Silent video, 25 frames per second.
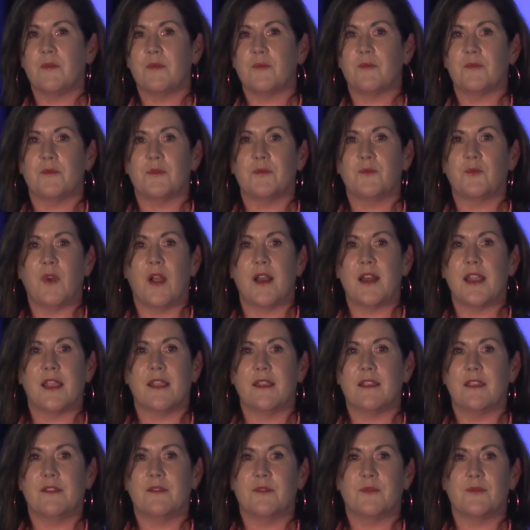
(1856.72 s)

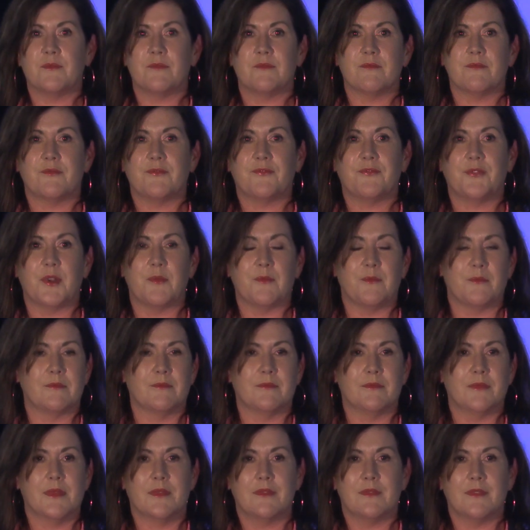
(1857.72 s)
running from,
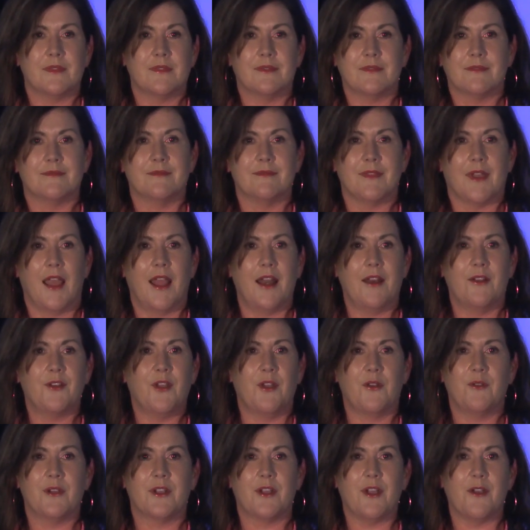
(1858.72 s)
I don't
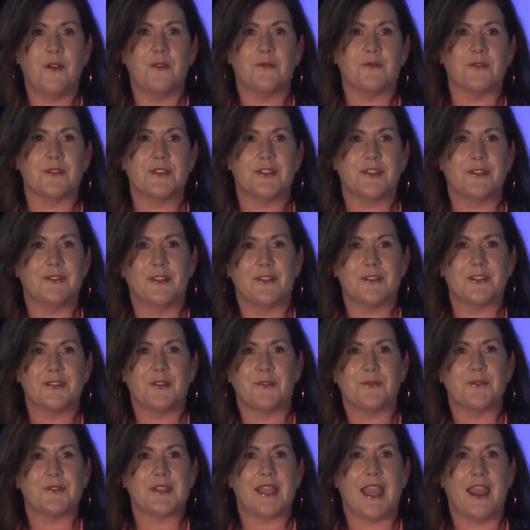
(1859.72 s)
know, a ghost. You look
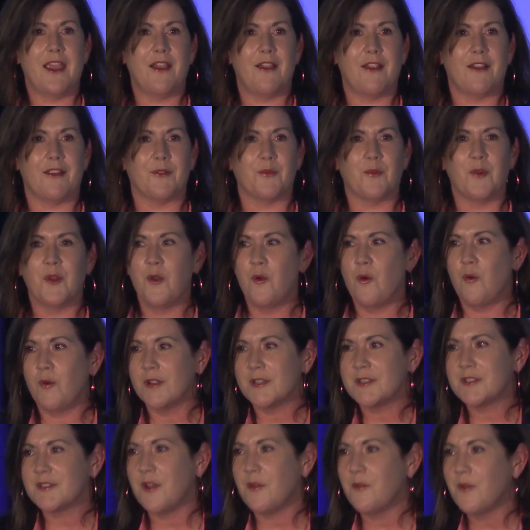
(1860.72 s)
so scared.
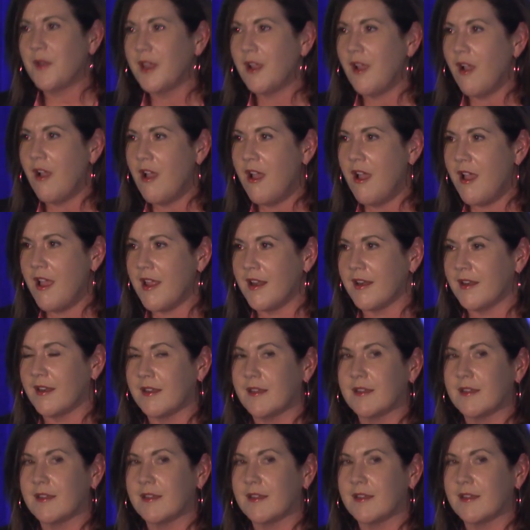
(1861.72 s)
What's going on?